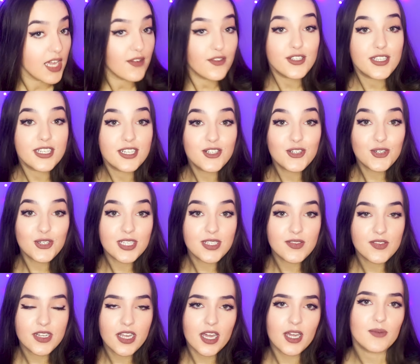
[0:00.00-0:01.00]
If you did enjoy this
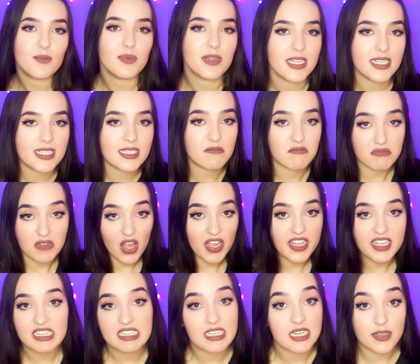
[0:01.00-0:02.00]
video, please
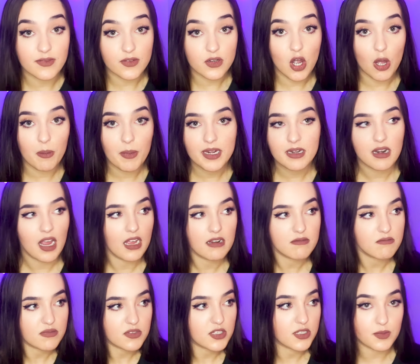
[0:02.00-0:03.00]
like and leave a comment
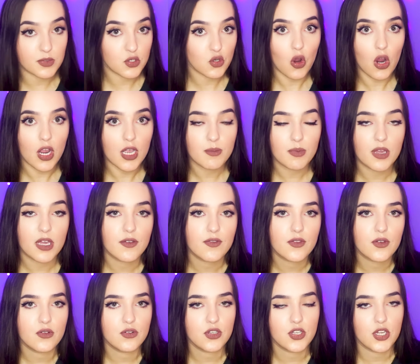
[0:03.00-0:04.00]
and subscribe
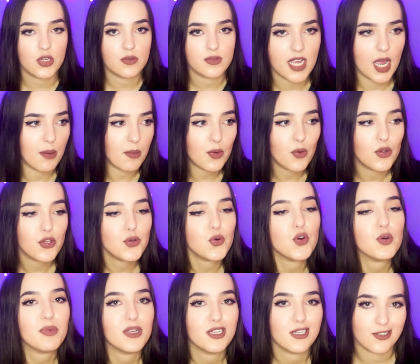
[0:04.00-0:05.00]
if you're new. Tell me what
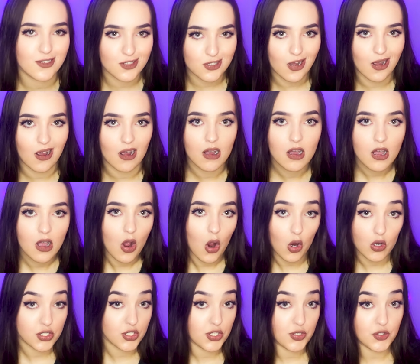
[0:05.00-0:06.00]
your opinions are
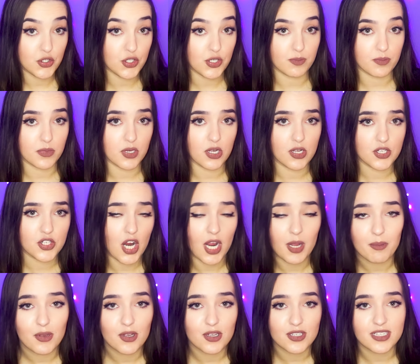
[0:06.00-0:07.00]
on YouTube merch.
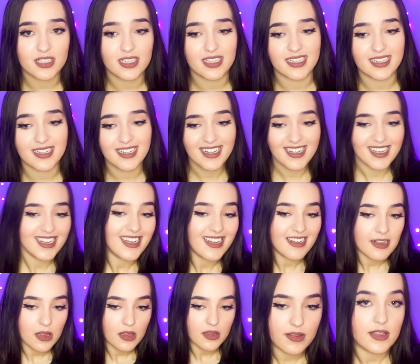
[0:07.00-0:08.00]
I personally
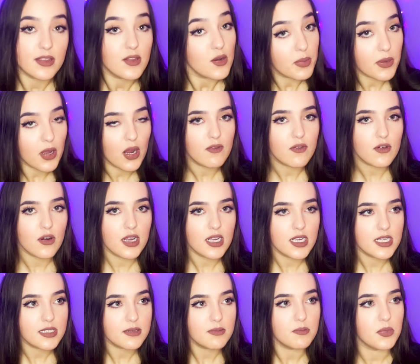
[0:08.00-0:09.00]
think they're a bit
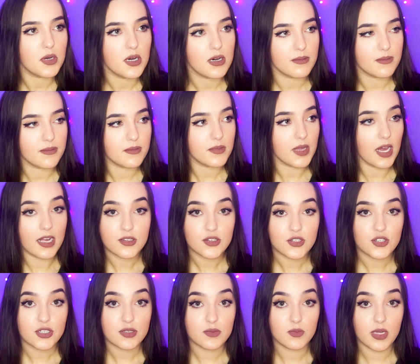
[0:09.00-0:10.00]
overrated, but that's
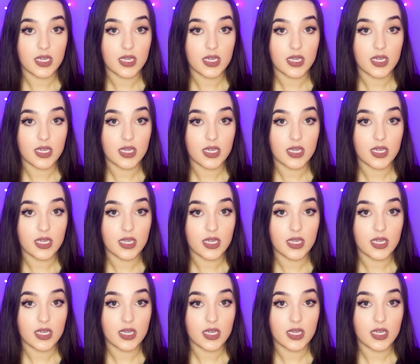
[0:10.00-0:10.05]
just